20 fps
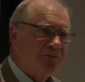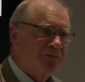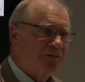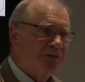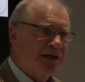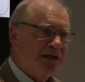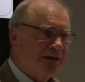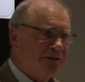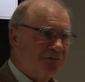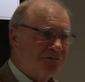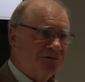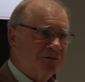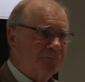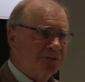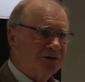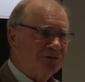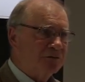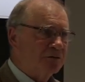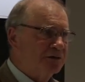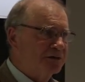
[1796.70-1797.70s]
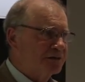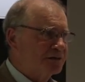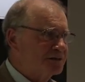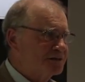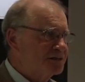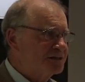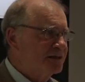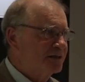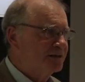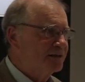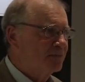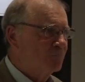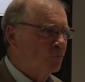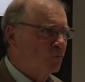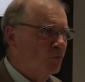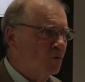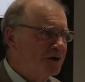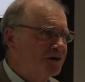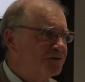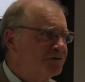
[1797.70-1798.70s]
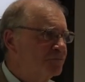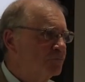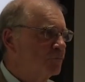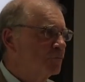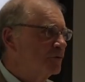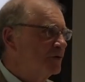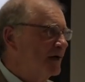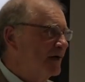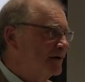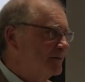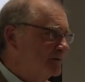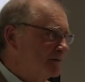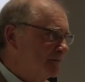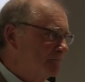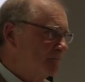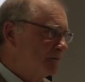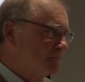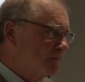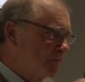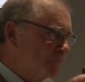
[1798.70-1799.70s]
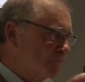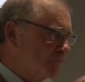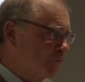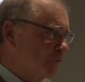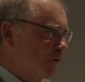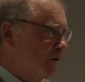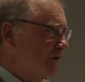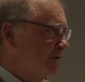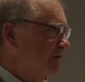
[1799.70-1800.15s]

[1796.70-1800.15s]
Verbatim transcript: The estimate is that once we're at full